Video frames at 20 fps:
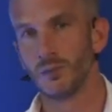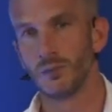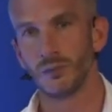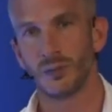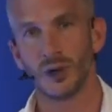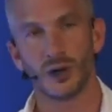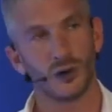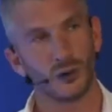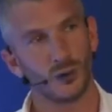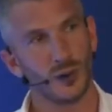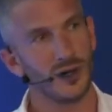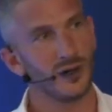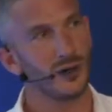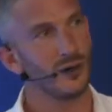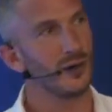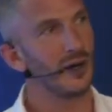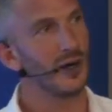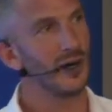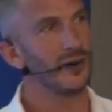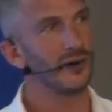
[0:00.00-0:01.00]
Because when
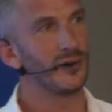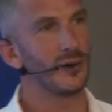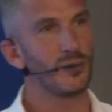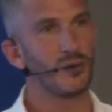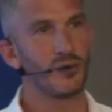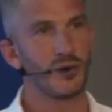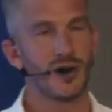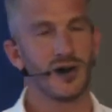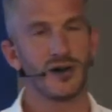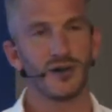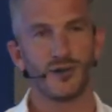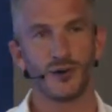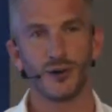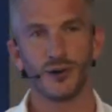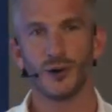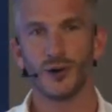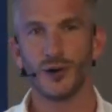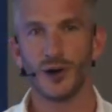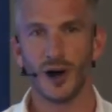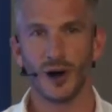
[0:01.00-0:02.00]
you learn to breathe through
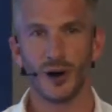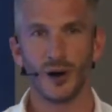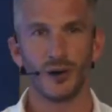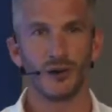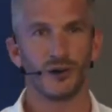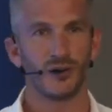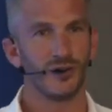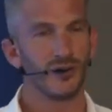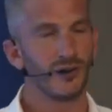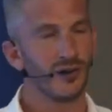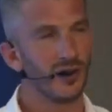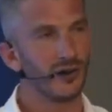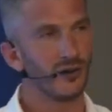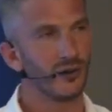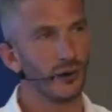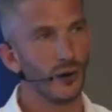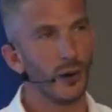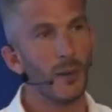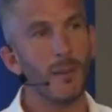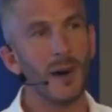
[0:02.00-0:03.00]
your nose instead of
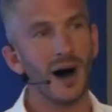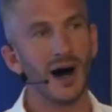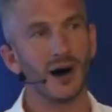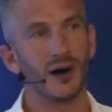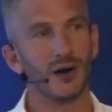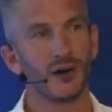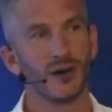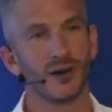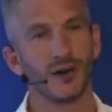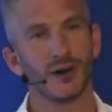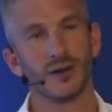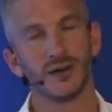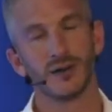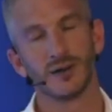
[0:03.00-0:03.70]
your mouth,